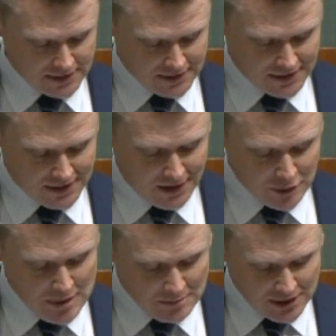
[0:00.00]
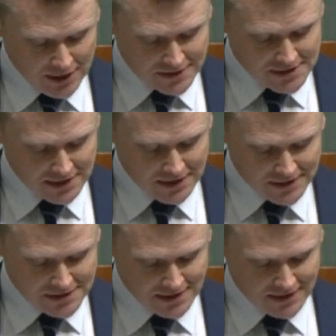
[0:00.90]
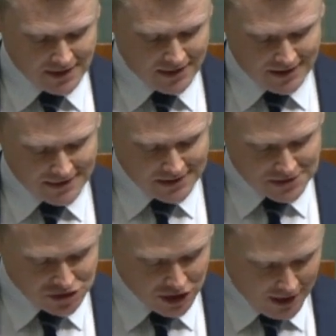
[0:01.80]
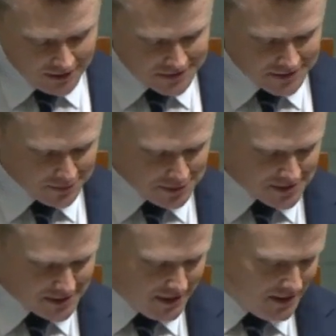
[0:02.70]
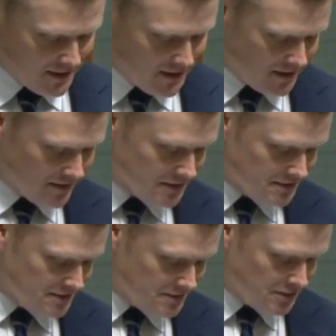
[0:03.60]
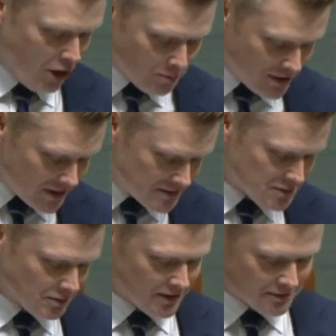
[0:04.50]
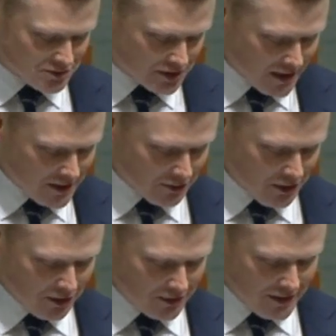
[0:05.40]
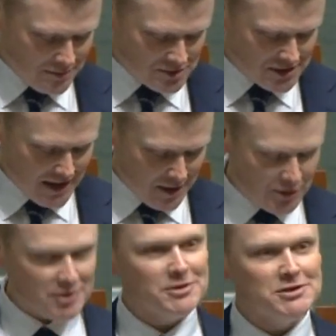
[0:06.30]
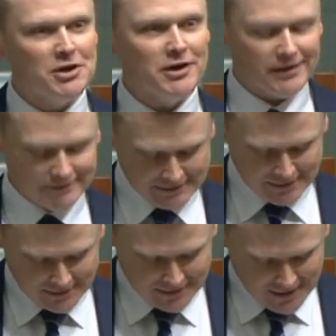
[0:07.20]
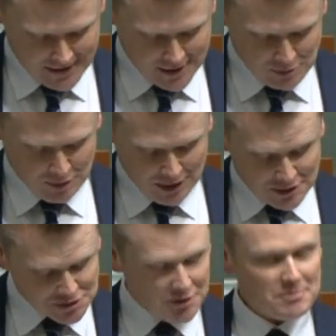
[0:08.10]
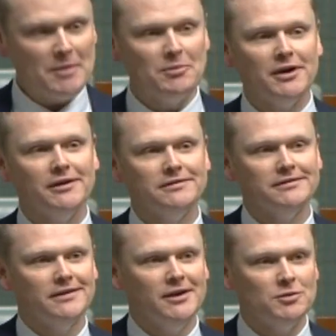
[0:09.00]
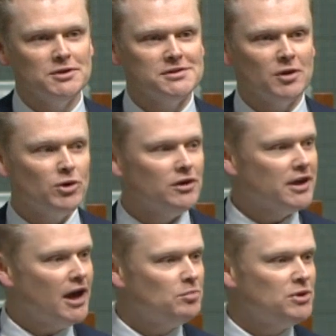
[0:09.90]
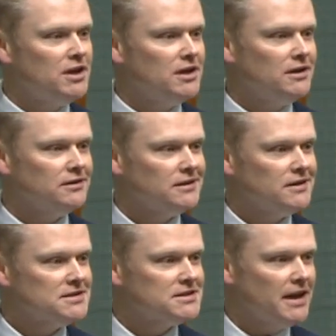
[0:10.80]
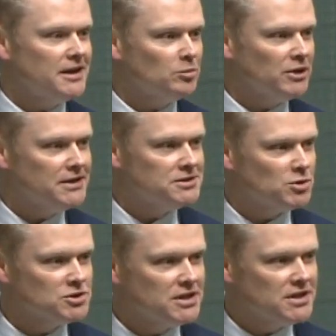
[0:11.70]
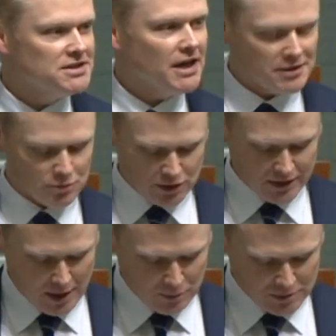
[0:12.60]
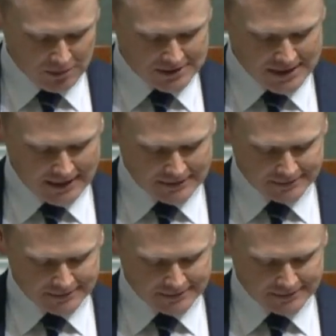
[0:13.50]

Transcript: I remember 1990 as a child. There was the top hits were Sinead O'Connor, MC Hammer and Madonna. But I also remember it was a World Cup year and staying up late to watch the Italian World Cup with my dad.